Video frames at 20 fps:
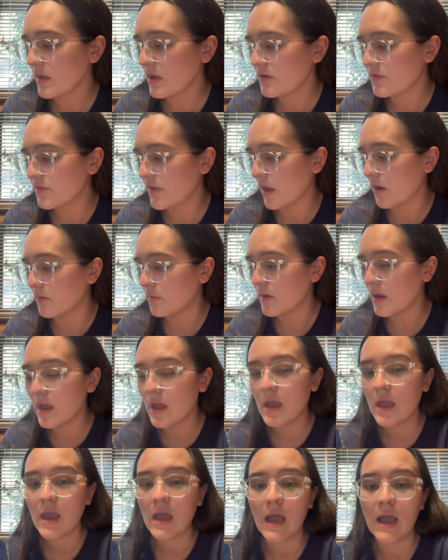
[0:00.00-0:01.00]
So,
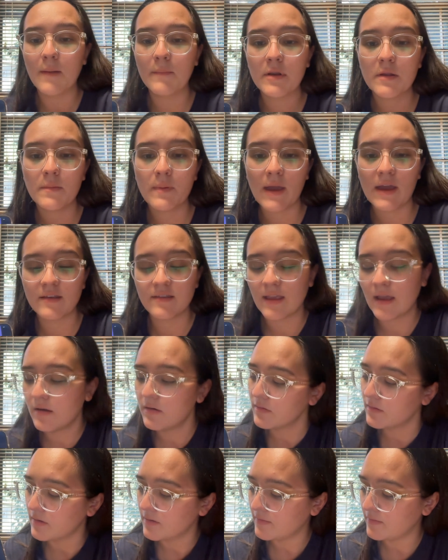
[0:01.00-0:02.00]
I'm going to pass
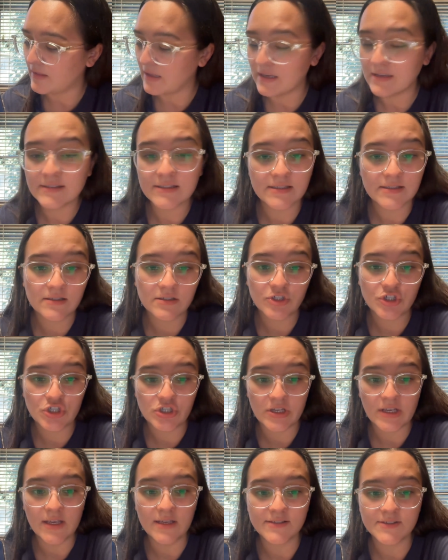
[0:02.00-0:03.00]
out this
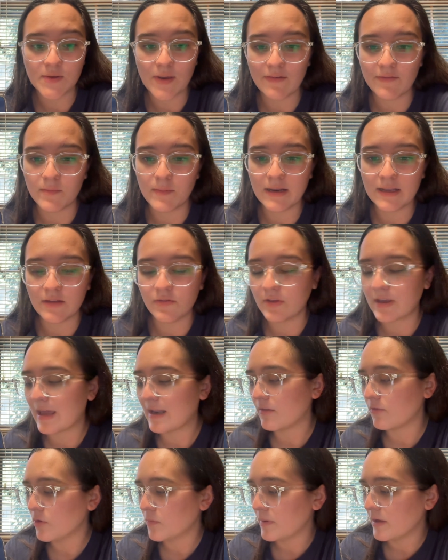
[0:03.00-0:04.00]
sheet so everybody can look at
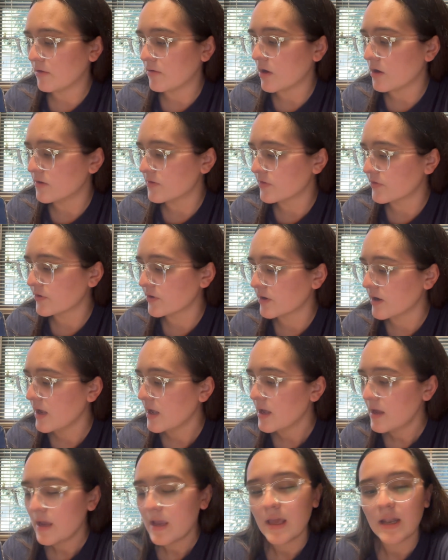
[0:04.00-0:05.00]
it a little bit closer.
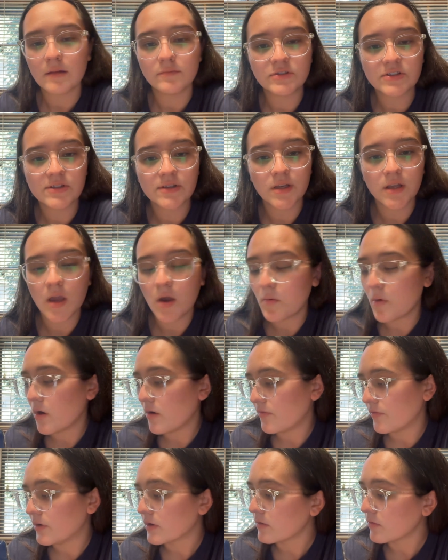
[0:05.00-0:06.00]
I'm just going to go
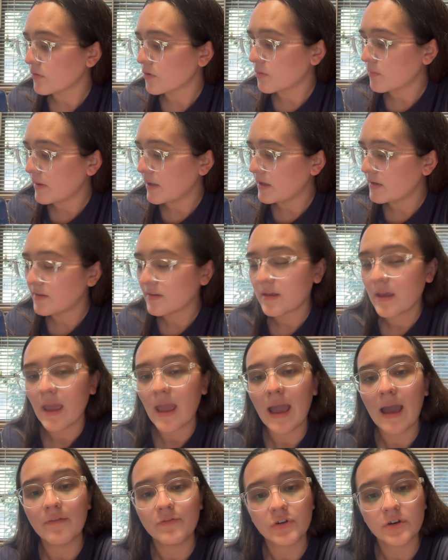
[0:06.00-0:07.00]
over it a little bit.
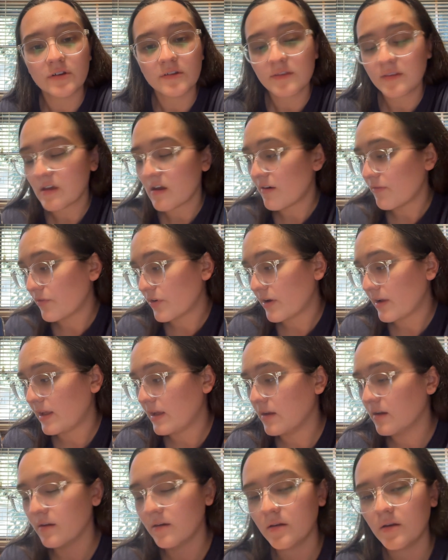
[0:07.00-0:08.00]
After
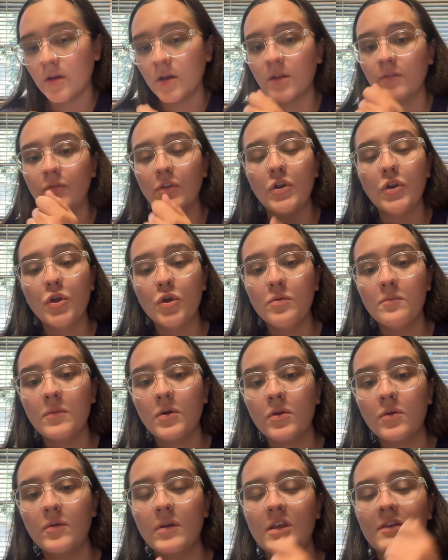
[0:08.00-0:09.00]
discovering, the new
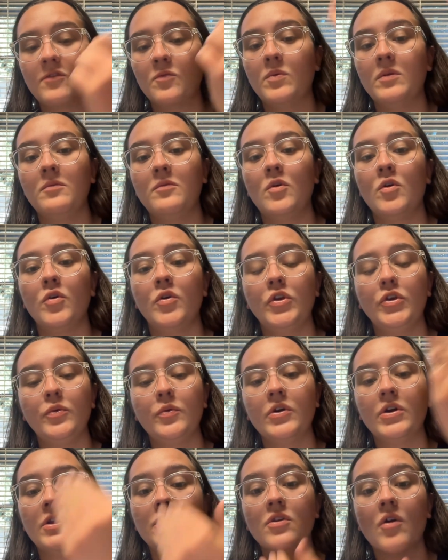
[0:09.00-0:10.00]
moon is when you
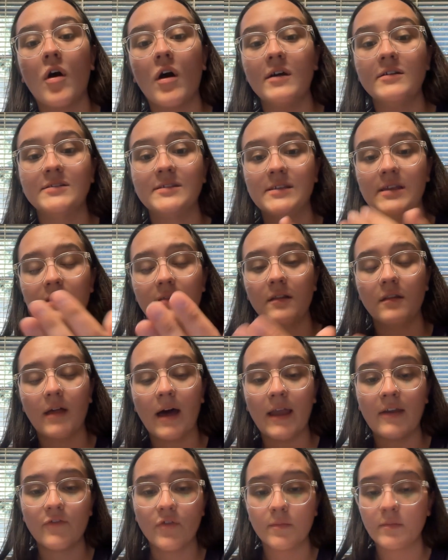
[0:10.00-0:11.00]
could not see the
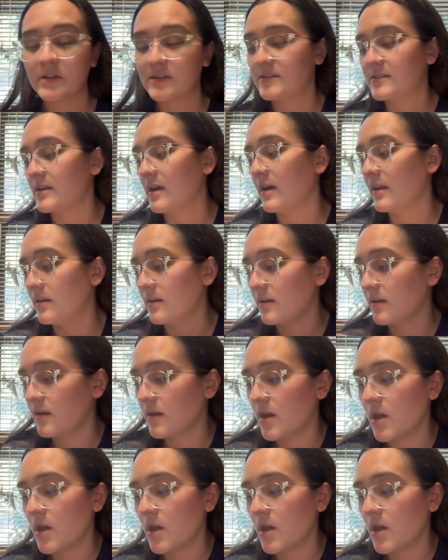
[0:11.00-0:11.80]
light from the sun.